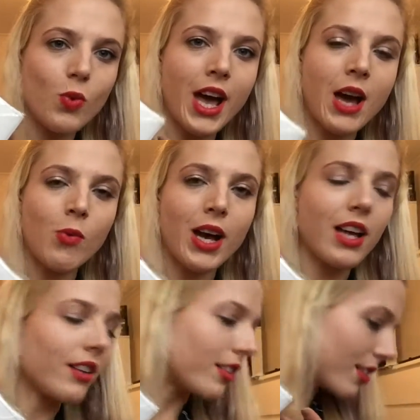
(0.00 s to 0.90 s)
wear
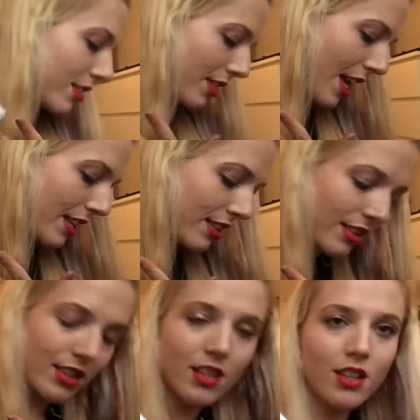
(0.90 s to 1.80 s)
well, because
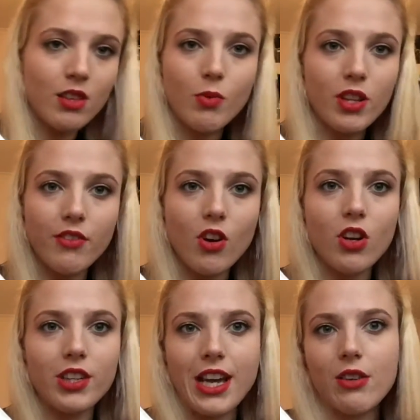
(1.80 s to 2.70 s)
this, the one that I've got
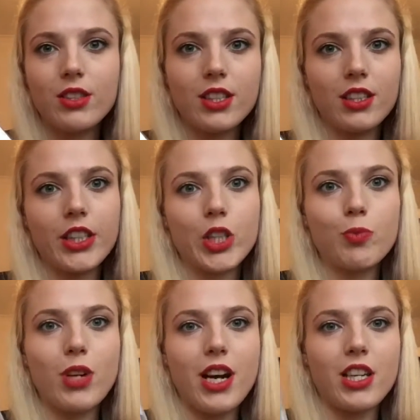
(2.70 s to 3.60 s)
on now, still looks
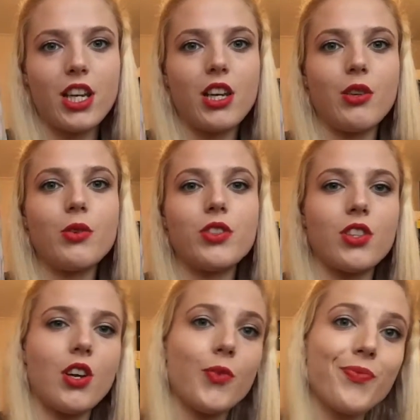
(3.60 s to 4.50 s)
brand new.
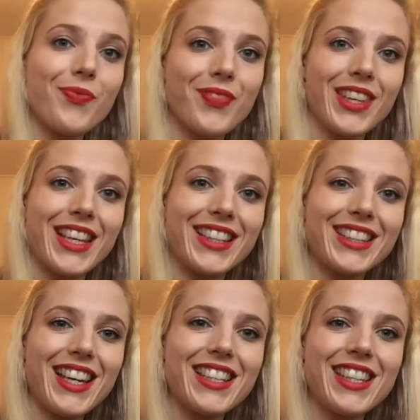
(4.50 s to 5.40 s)
So
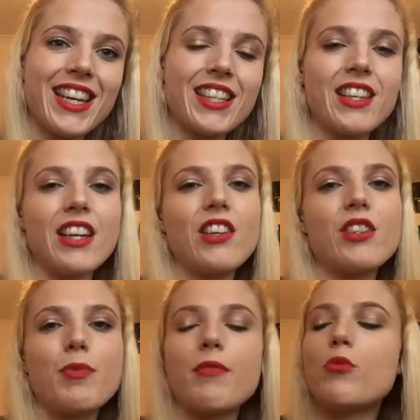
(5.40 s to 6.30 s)
excited. I know
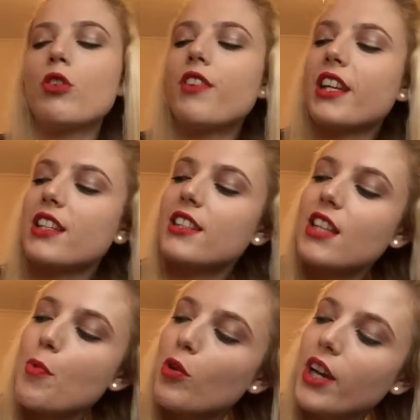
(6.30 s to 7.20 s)
it's a bit more of like a
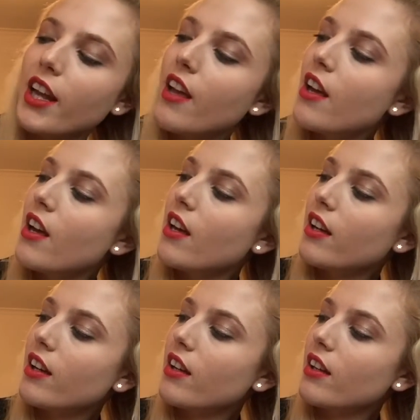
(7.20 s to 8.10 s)
summery
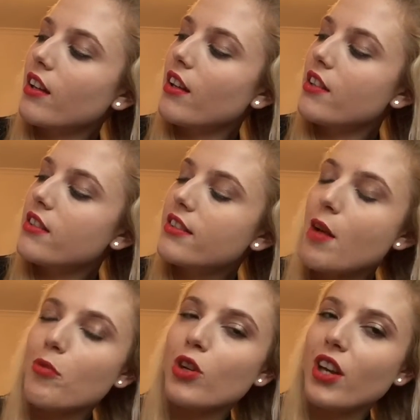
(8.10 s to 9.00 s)

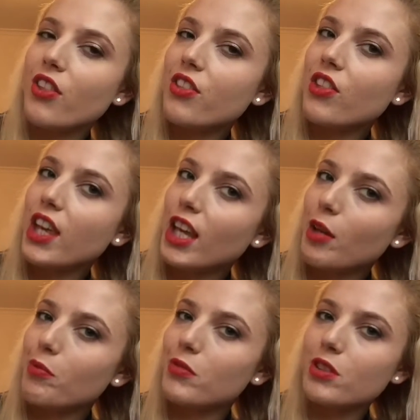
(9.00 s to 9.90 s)

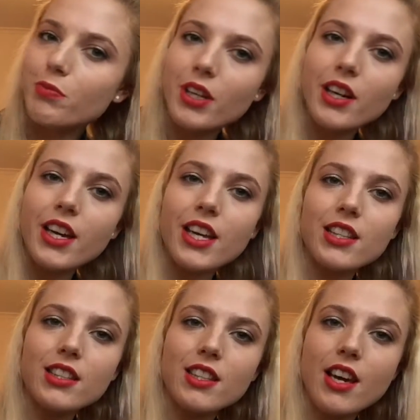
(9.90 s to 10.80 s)
themed, but
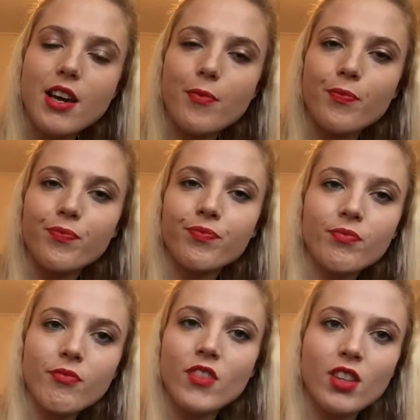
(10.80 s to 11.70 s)
it's
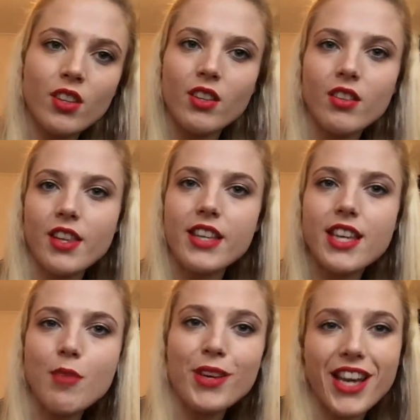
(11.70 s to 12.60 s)
that's
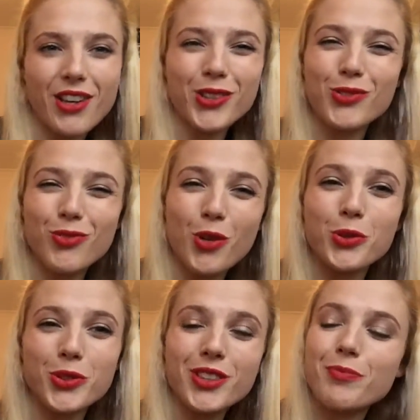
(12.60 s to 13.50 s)
how my house
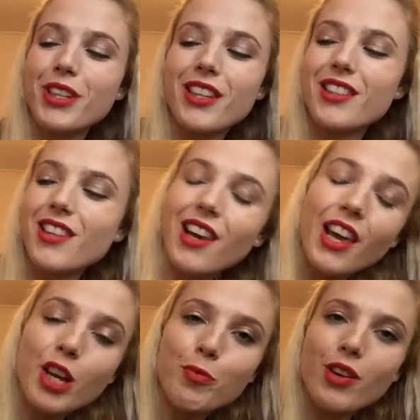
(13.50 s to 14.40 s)
rolls, because I
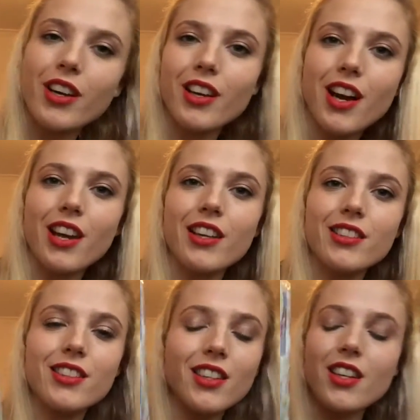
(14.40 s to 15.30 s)
like bright
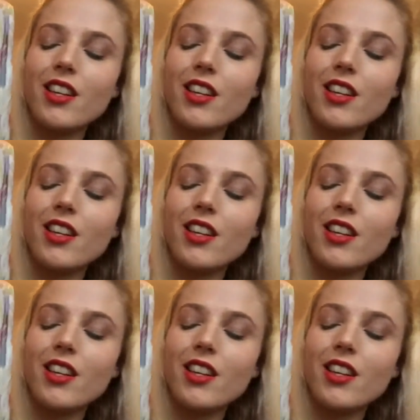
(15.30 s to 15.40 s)
colors.